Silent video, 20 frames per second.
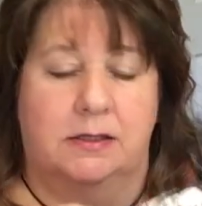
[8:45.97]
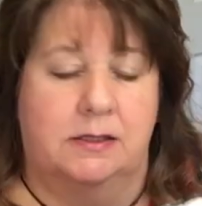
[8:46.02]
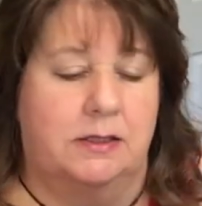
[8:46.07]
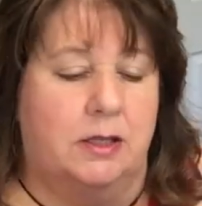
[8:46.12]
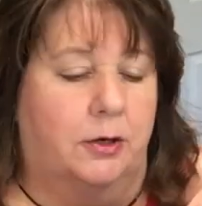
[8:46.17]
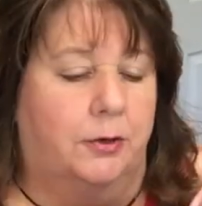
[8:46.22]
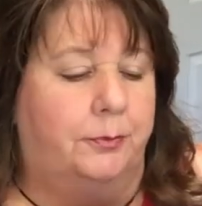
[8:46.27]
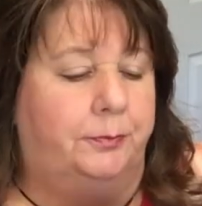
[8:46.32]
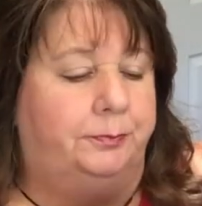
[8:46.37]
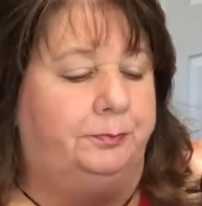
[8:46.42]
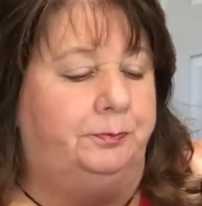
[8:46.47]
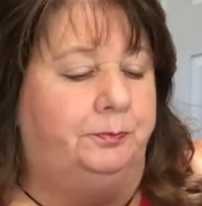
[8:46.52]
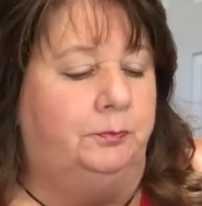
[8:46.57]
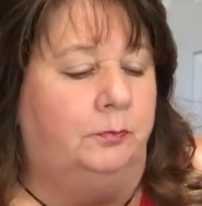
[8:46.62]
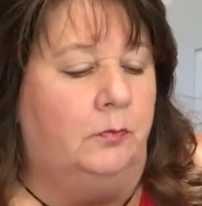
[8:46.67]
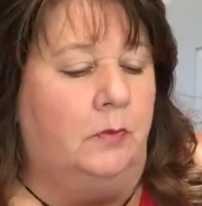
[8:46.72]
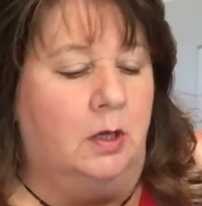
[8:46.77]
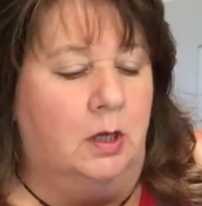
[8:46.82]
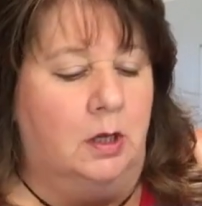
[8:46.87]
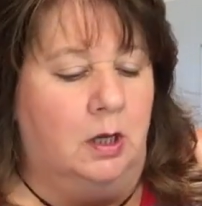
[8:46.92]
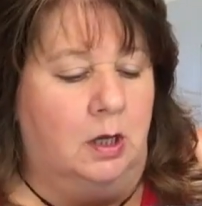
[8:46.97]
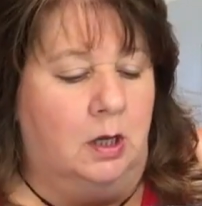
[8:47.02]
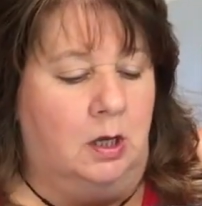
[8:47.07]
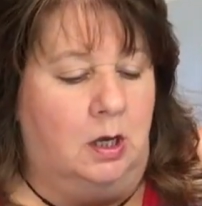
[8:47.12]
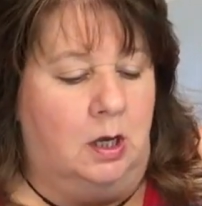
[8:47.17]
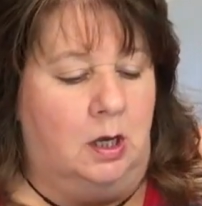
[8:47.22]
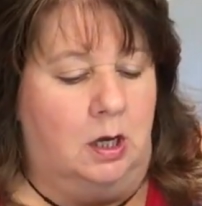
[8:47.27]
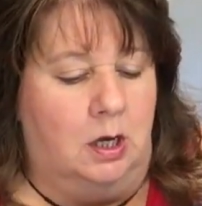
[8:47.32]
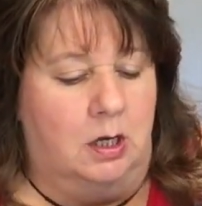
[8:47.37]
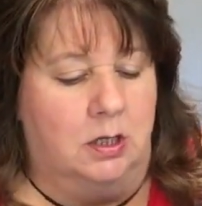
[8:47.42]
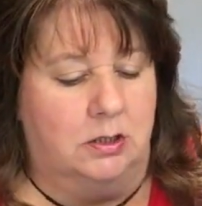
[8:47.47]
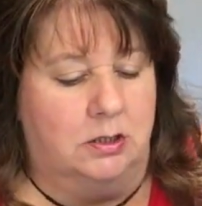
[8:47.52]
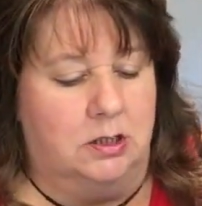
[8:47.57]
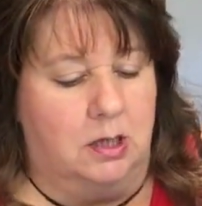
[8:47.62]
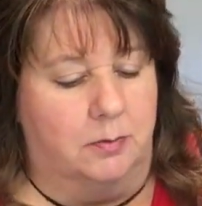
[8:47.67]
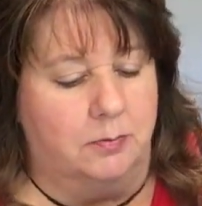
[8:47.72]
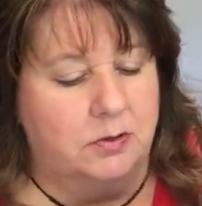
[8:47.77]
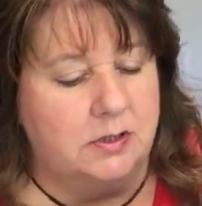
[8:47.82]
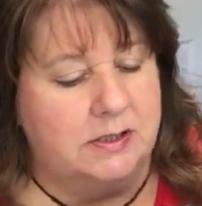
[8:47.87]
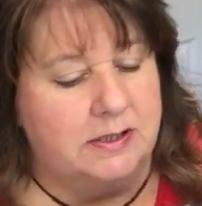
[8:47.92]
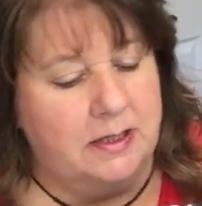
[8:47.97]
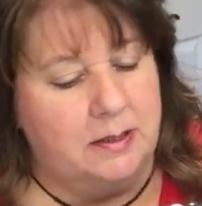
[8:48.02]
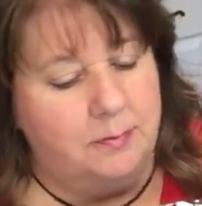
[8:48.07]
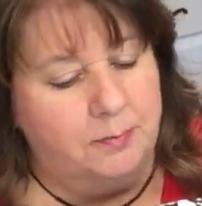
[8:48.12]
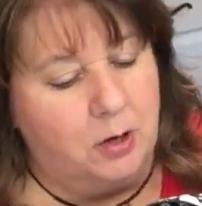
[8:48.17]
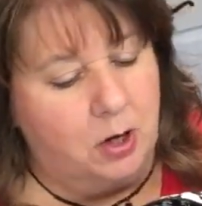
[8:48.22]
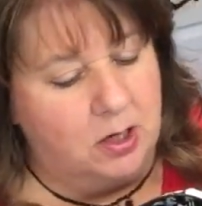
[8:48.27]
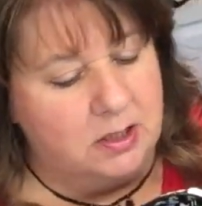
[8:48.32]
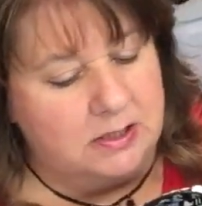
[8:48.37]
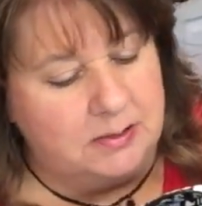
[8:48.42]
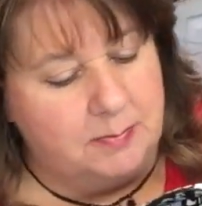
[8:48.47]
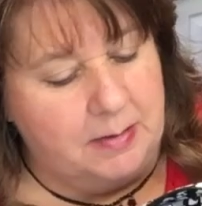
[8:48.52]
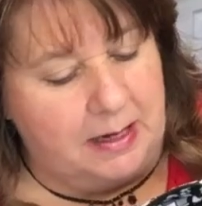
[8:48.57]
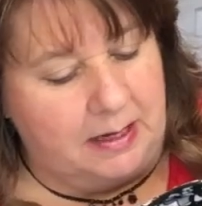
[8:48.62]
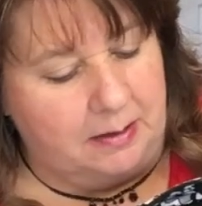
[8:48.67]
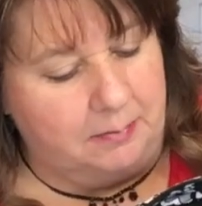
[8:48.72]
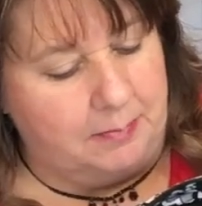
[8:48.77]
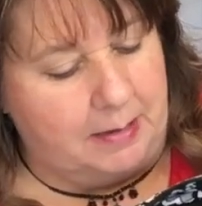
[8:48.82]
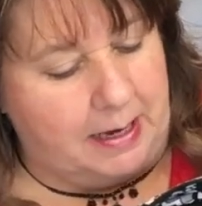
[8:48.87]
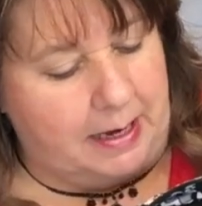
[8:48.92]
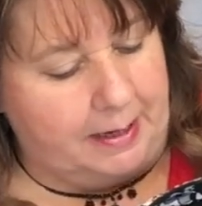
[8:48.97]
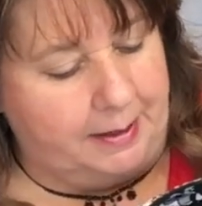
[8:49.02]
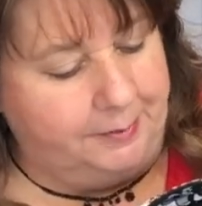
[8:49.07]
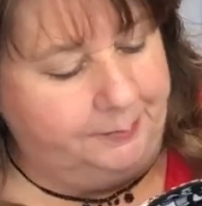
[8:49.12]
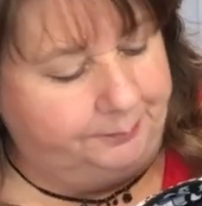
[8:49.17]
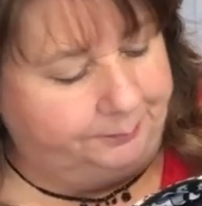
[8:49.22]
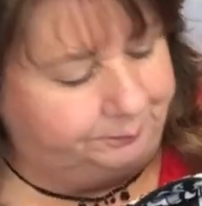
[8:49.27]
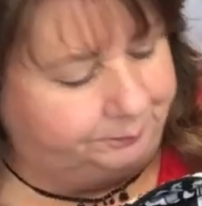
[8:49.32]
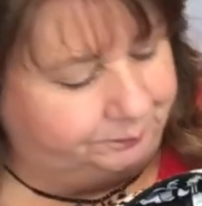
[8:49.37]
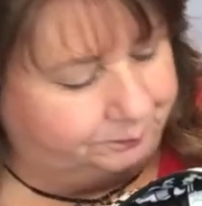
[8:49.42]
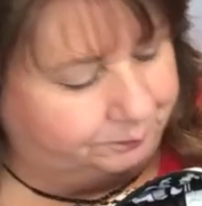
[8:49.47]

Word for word: So double zip cosmetic bag.